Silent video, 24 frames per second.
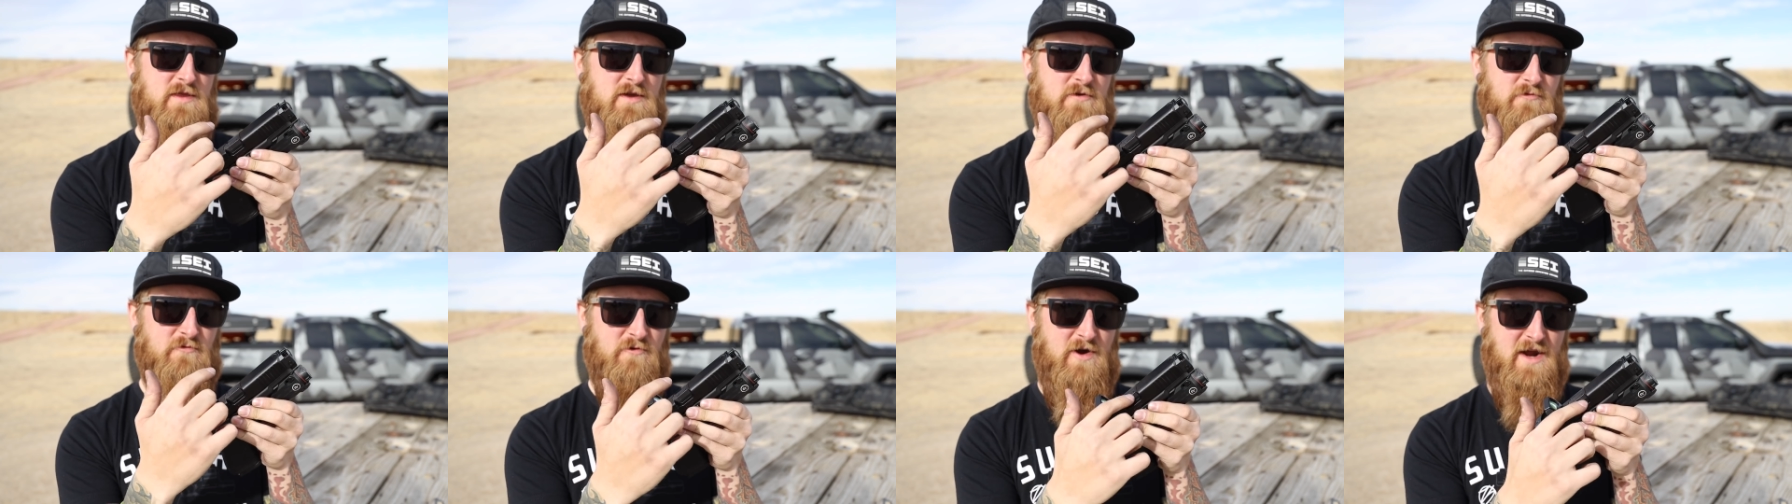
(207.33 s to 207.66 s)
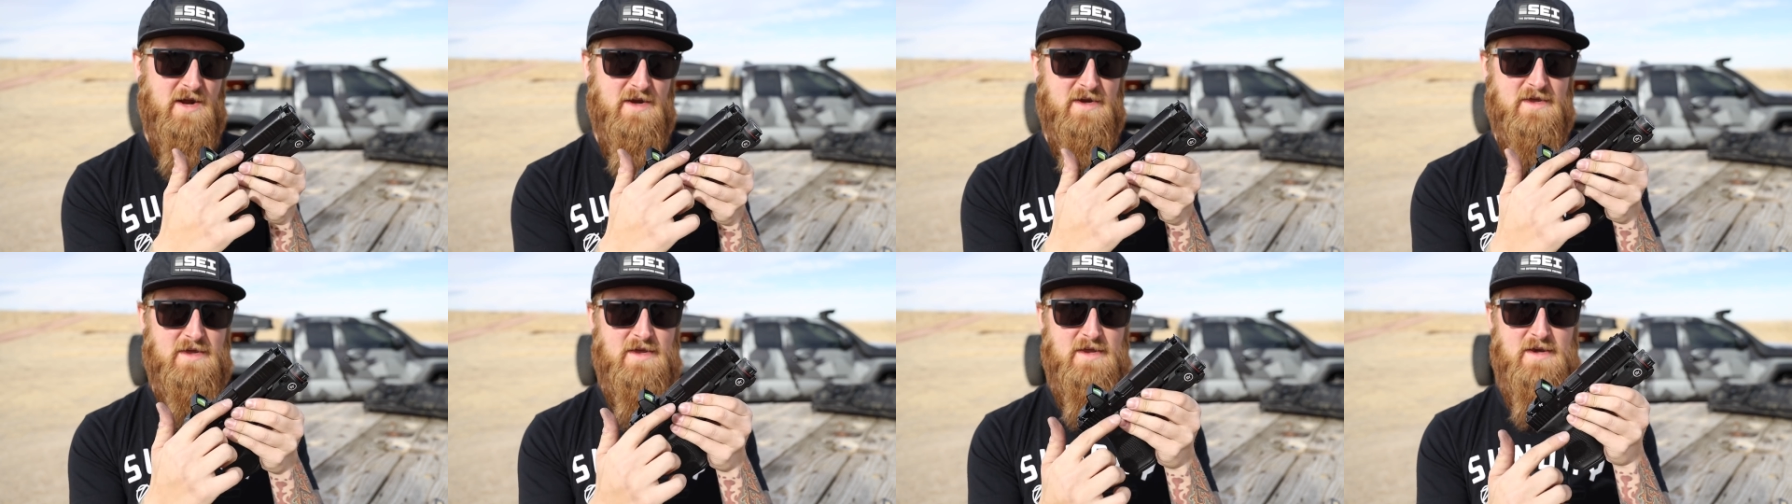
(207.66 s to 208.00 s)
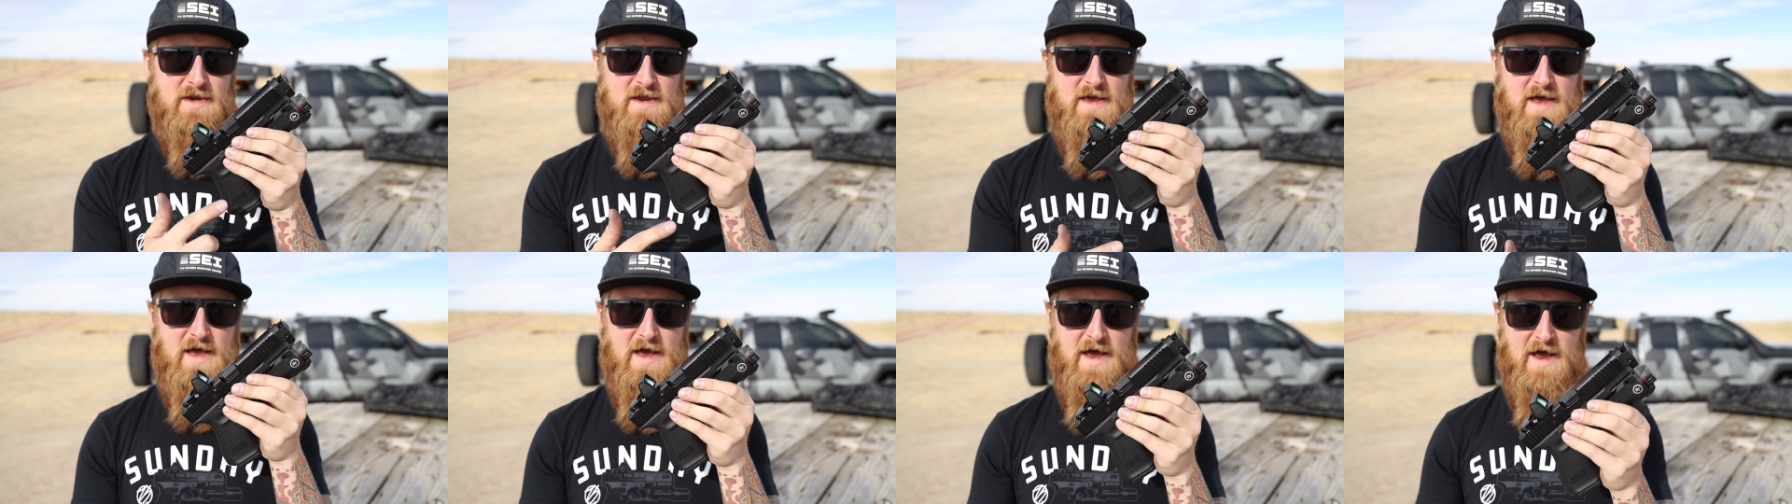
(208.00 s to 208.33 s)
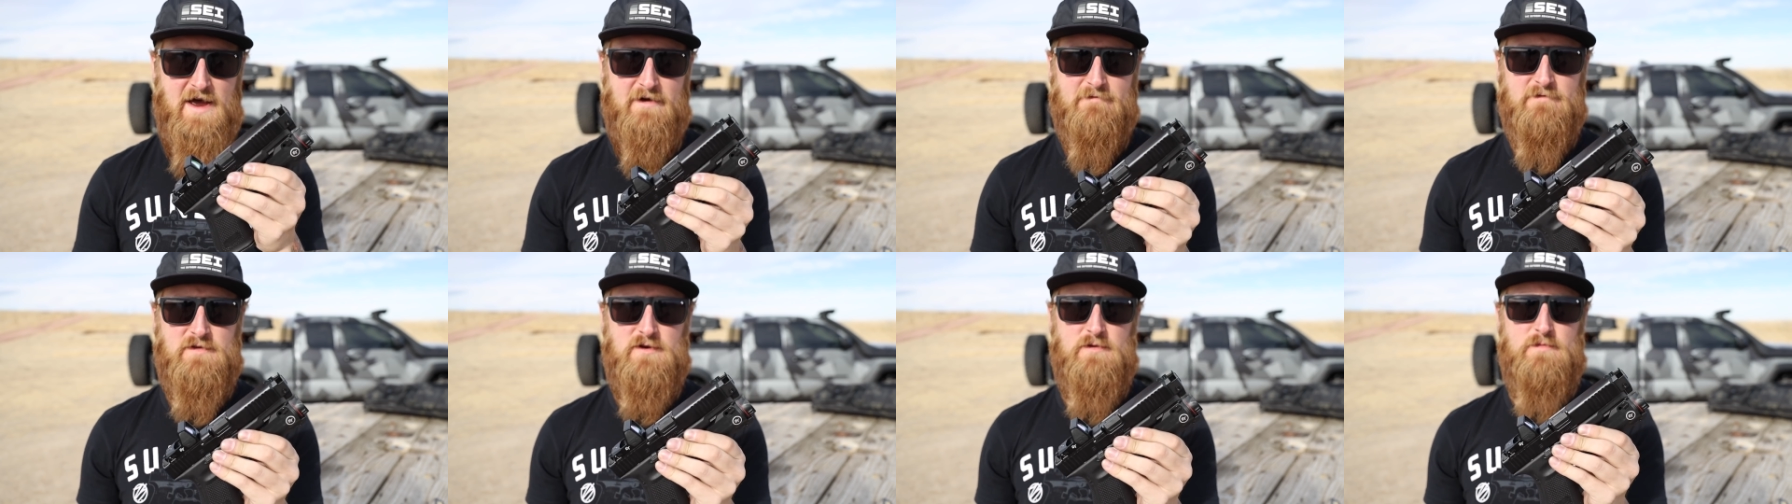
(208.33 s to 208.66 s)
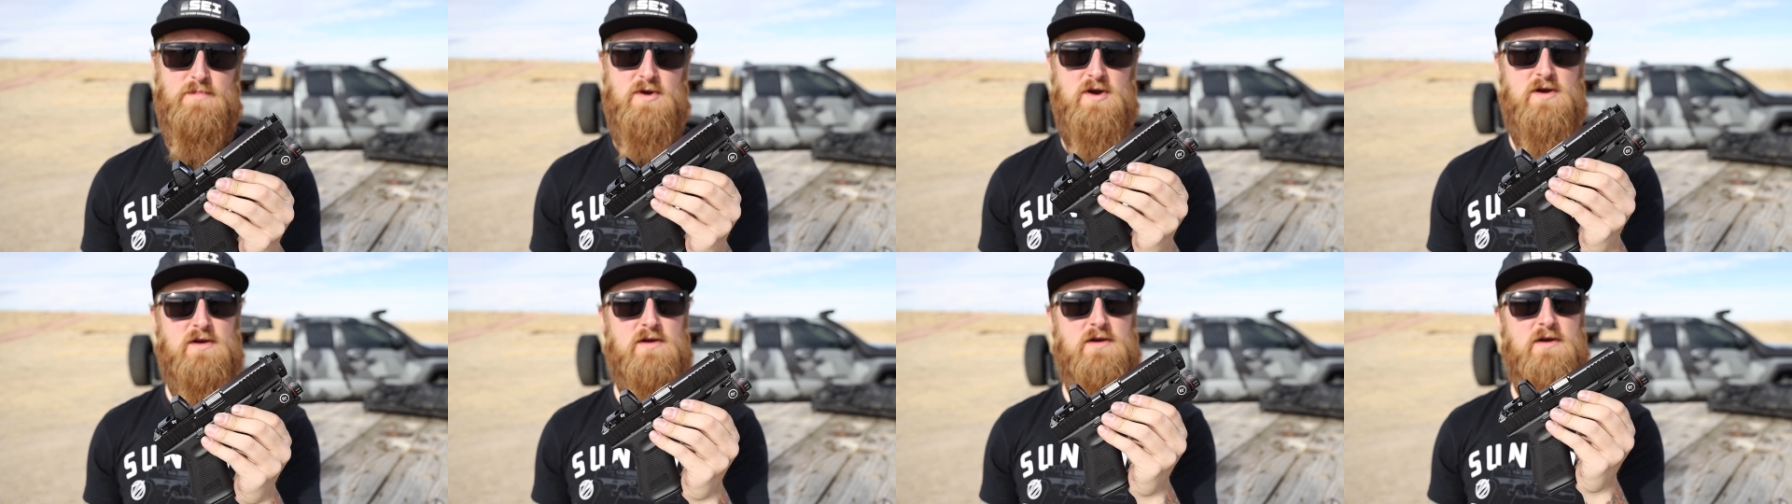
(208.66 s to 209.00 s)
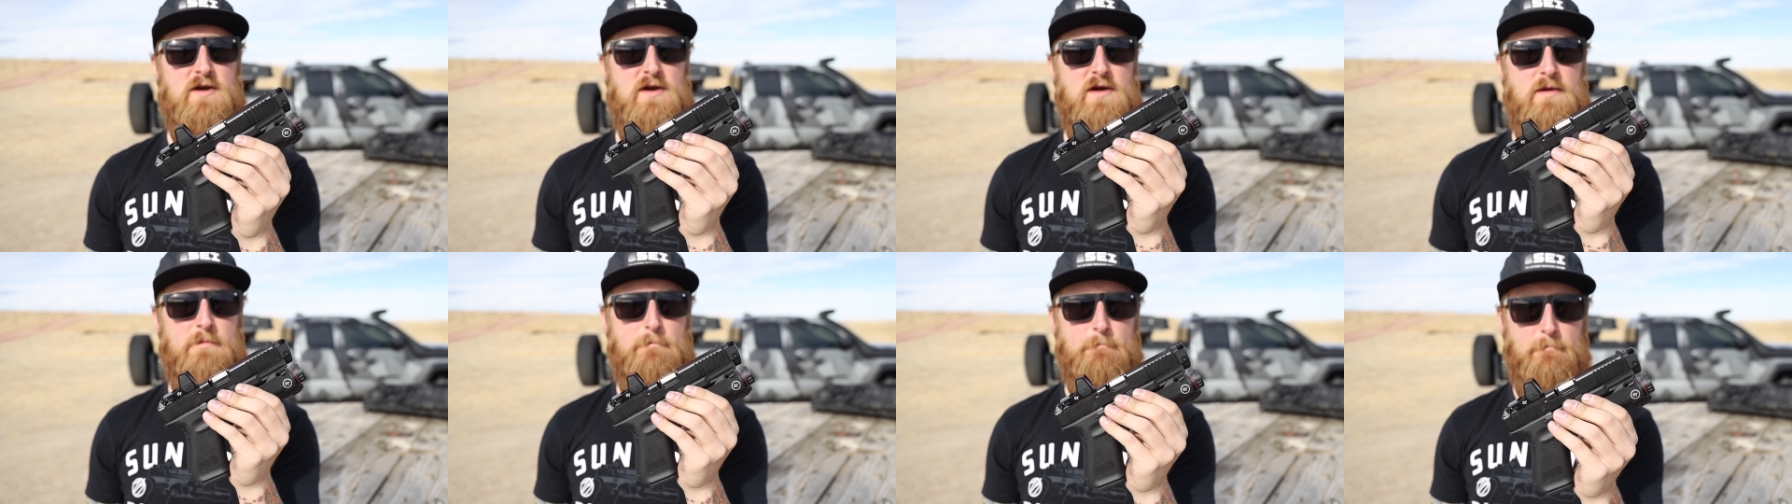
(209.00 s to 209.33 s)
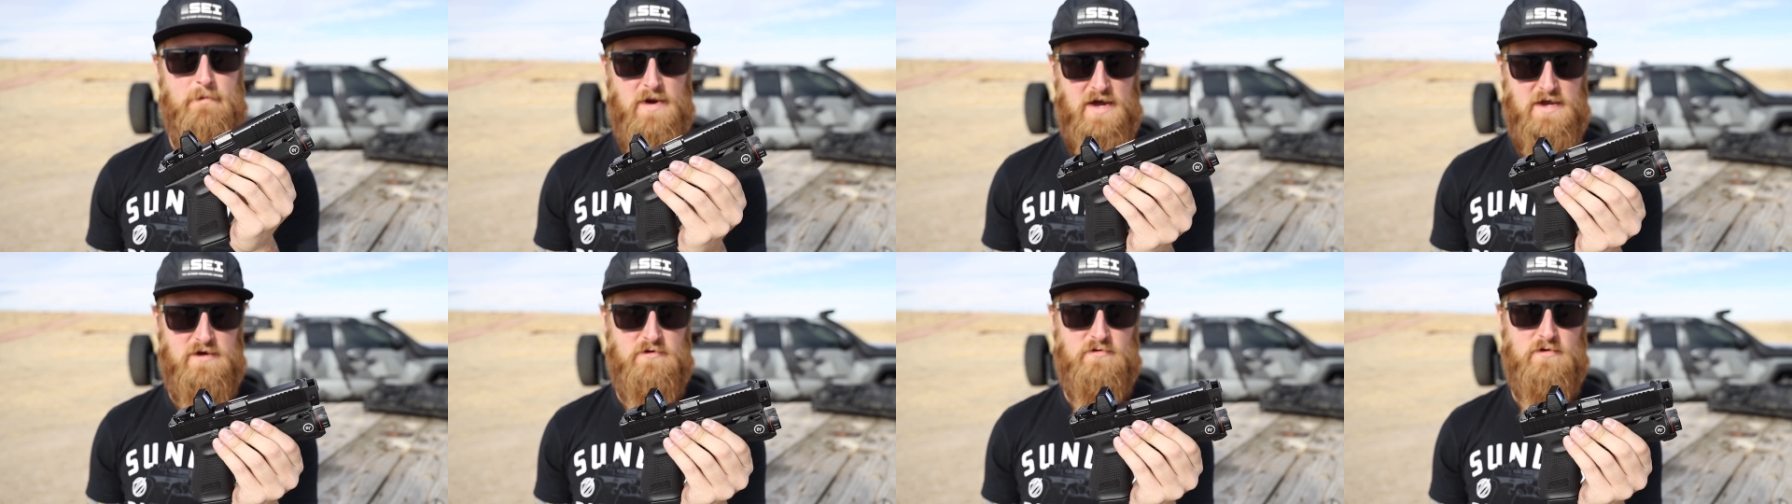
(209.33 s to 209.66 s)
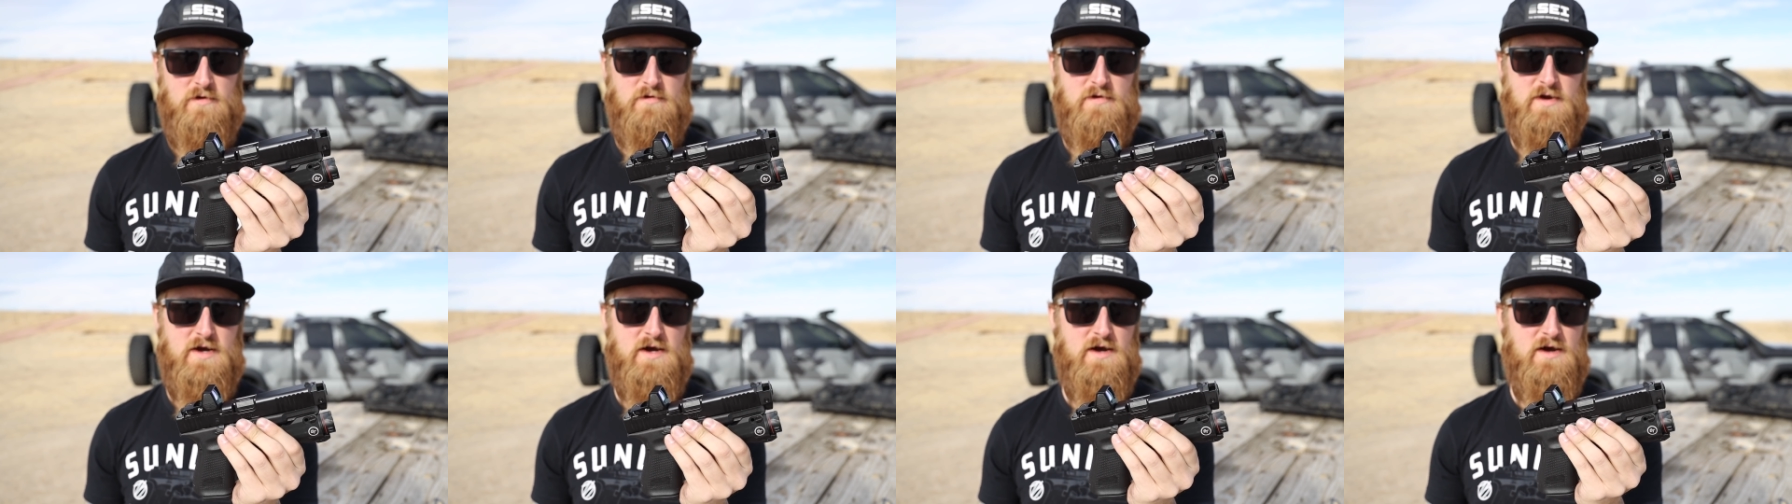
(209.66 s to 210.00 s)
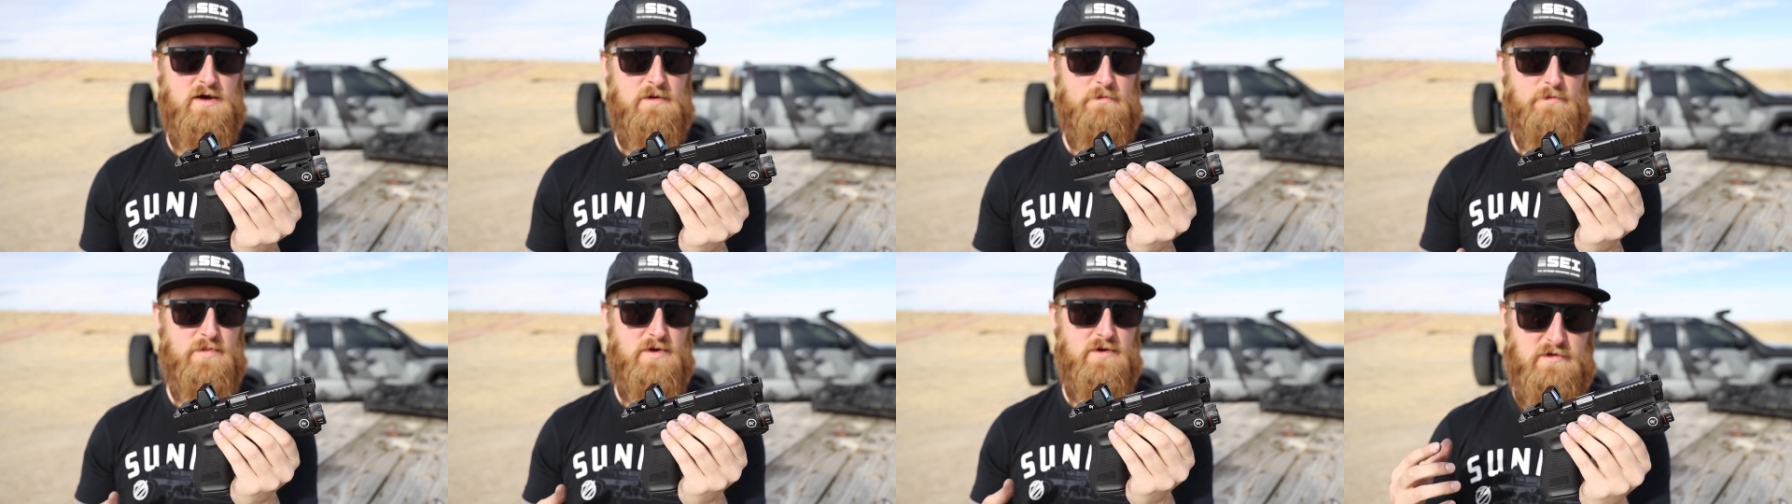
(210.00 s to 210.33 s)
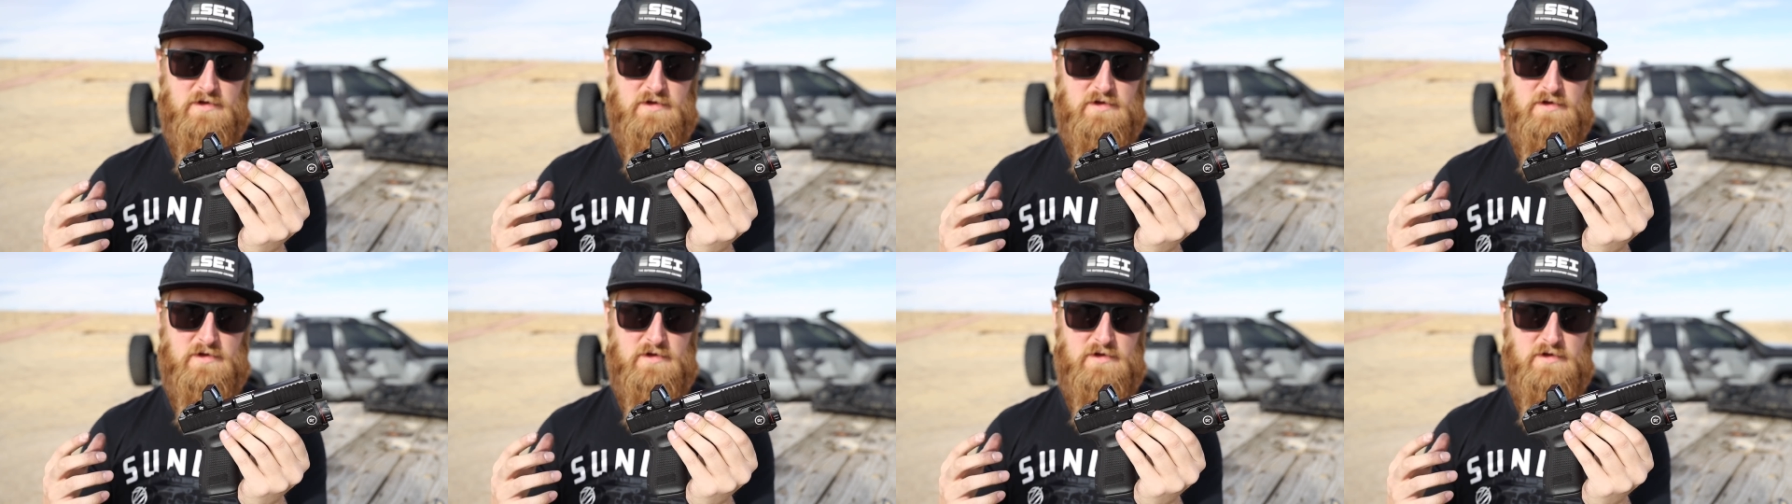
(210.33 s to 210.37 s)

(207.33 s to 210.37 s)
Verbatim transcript: the Radian Afterburner Micro Comp.